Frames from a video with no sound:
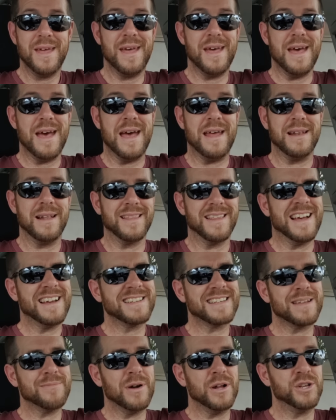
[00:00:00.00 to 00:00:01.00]
And
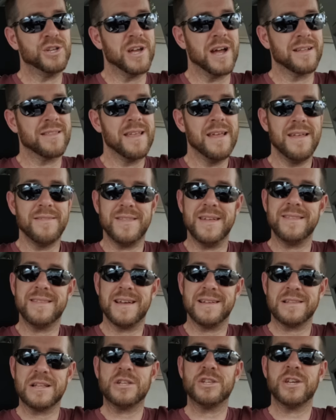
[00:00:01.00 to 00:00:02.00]
last time I checked, they
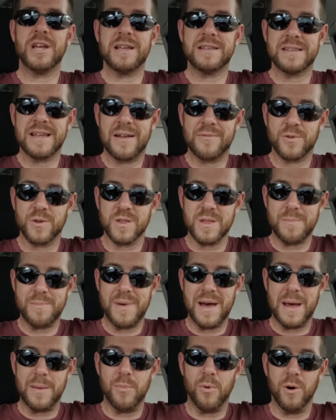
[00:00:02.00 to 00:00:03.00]
tend to chase after the
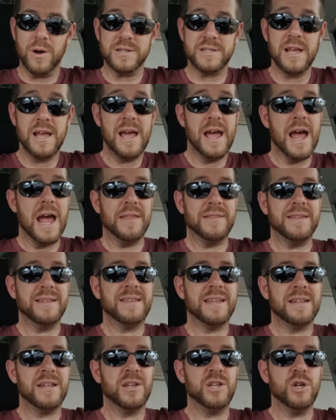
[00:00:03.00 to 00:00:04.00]
bad boys, and they
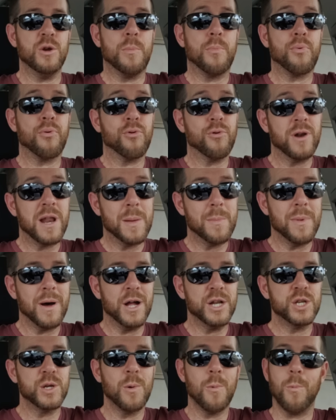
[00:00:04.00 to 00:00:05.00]
tend to do pretty
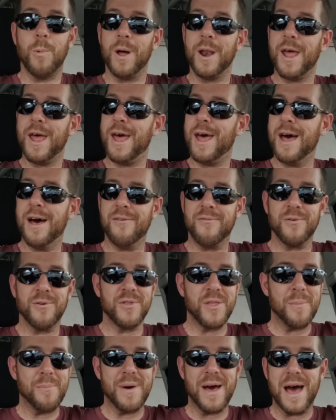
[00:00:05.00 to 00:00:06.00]
much whatever
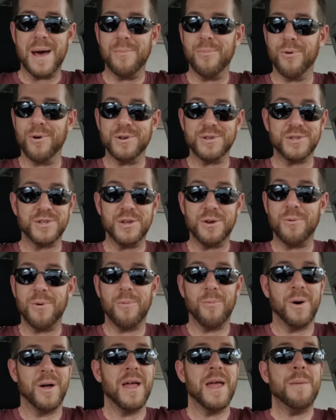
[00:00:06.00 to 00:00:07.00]
the bad boys do
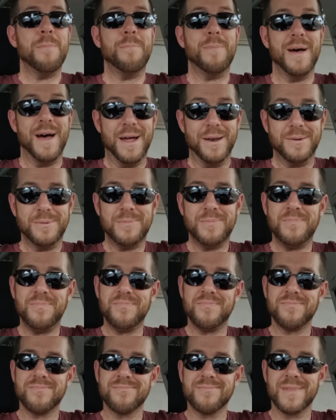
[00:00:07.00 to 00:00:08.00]
in bed,
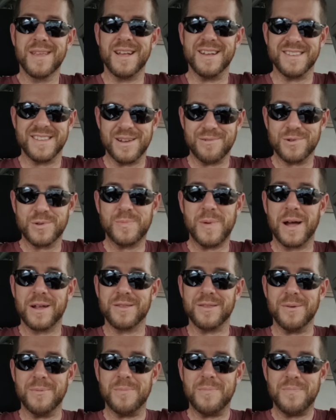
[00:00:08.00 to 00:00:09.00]
because they
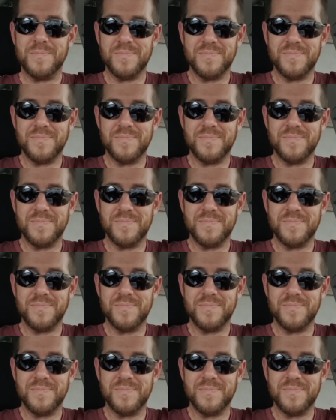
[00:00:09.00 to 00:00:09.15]
respect them.